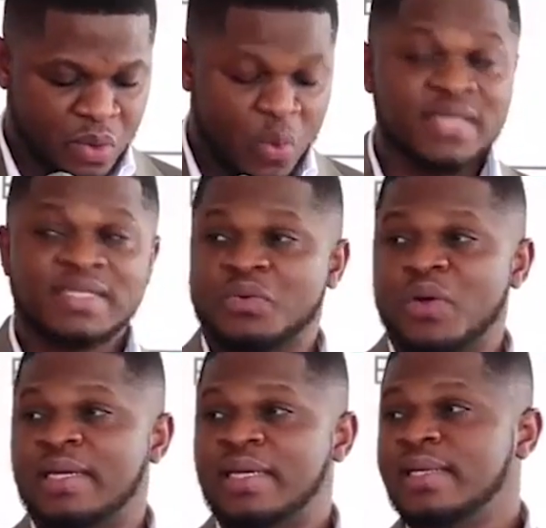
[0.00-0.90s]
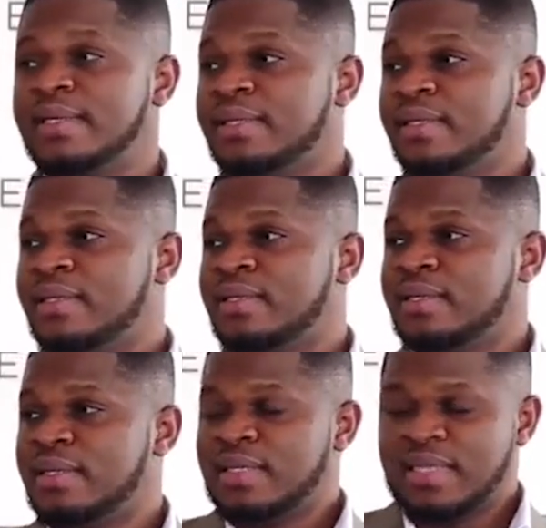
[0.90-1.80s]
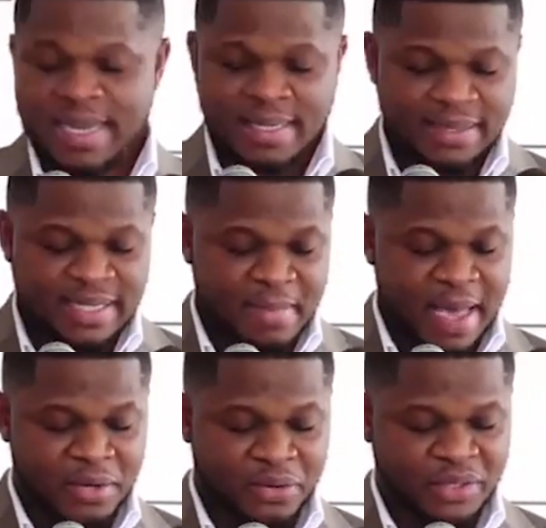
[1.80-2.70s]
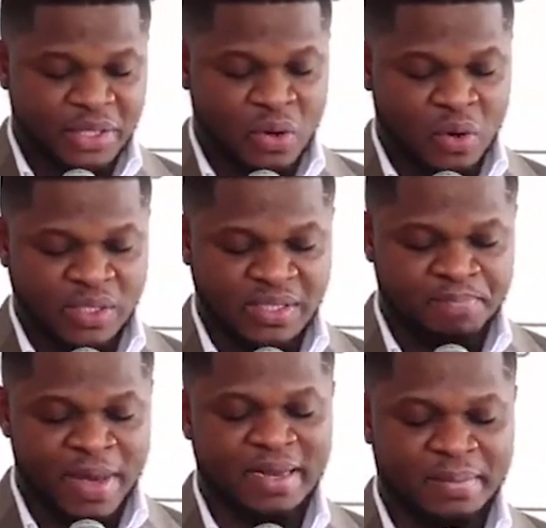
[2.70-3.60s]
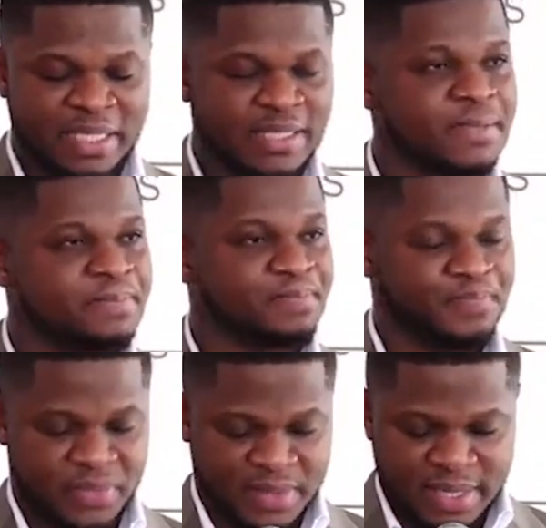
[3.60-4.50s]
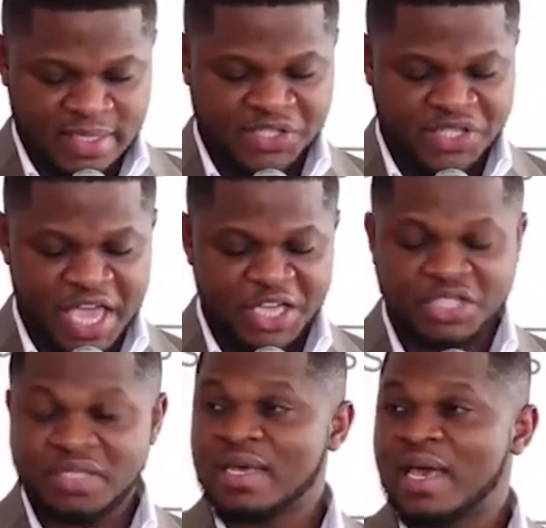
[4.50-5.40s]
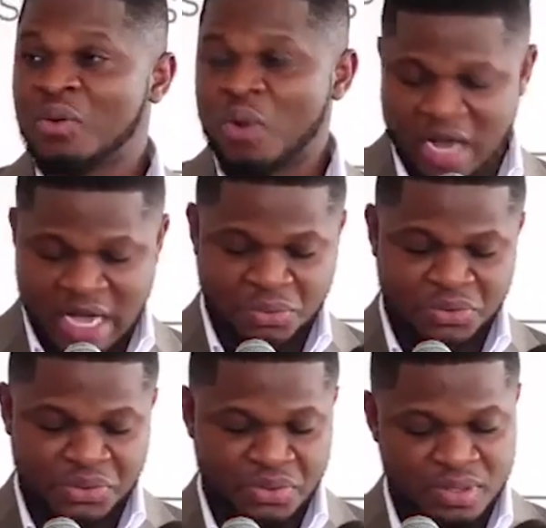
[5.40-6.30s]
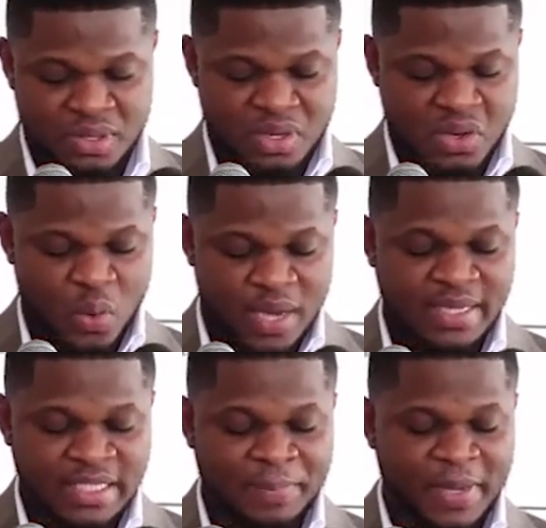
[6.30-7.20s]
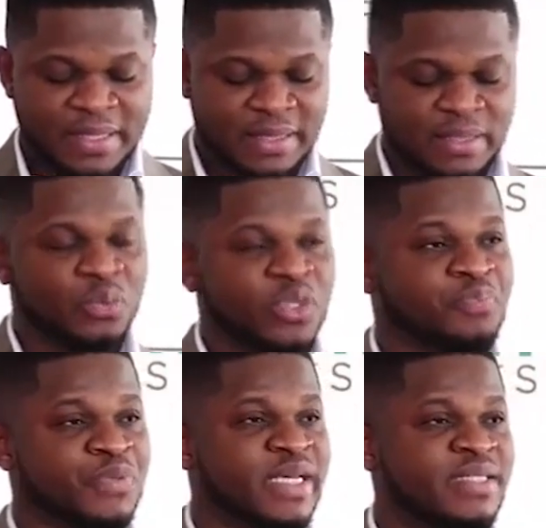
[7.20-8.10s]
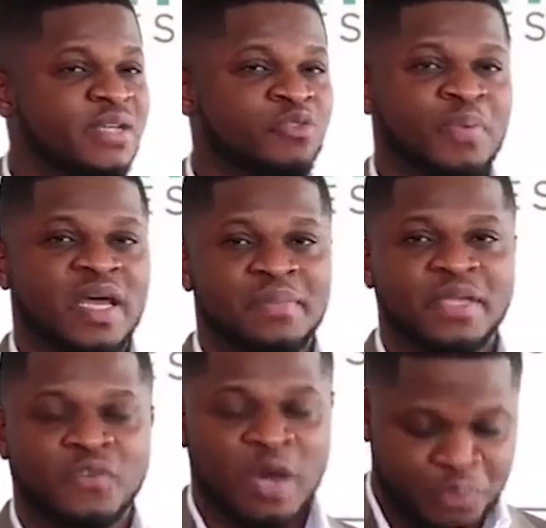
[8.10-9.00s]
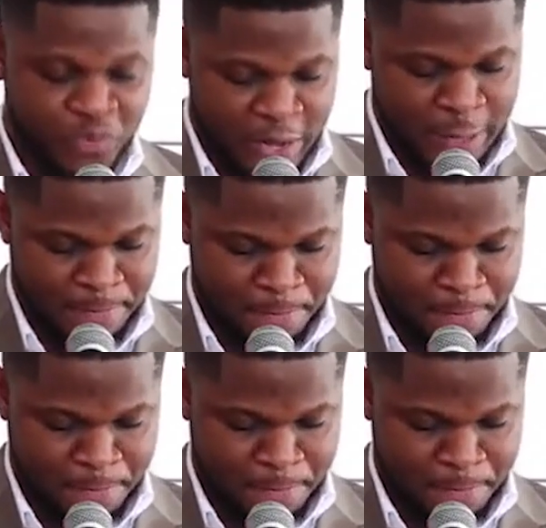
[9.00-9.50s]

Consequently, the NDC minority caucus in parliament staged a walkout when the Agyapa deal was presented to parliament for approval.